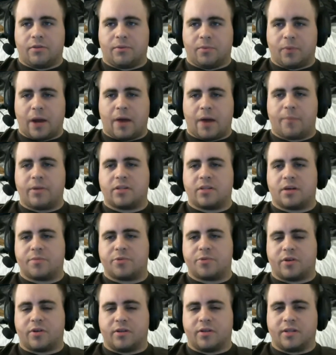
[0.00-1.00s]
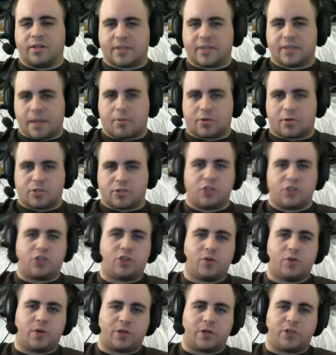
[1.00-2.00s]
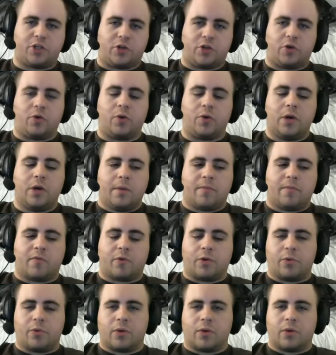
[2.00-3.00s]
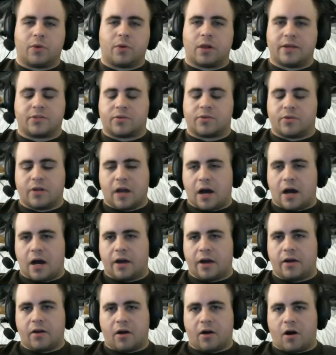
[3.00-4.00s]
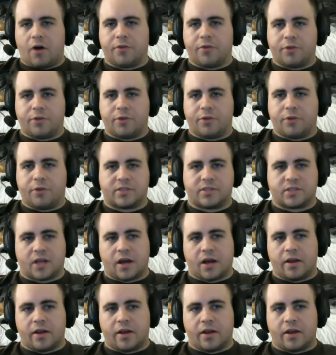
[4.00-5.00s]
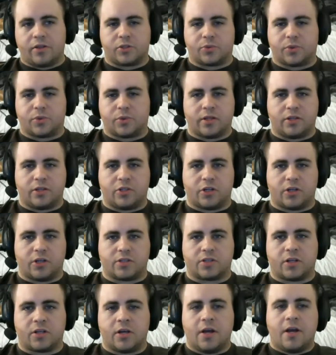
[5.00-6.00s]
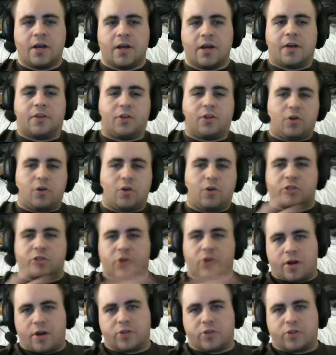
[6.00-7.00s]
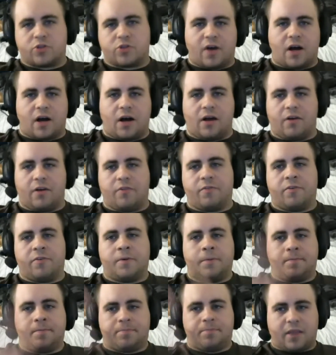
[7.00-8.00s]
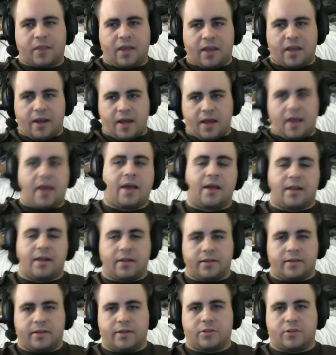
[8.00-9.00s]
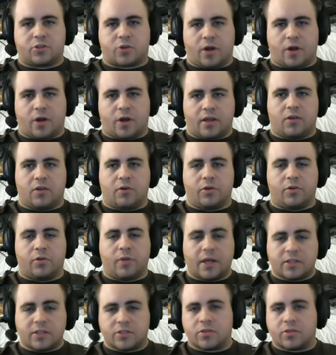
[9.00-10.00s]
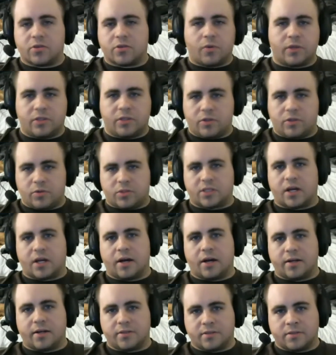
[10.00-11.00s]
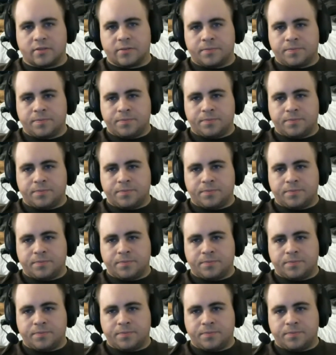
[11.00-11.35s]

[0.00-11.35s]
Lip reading: How many times are you gonna let that person shoot at you before you realize they're not on the human side? And it's really just humans trying to survive and aliens trying to kill you. That's the only two sides.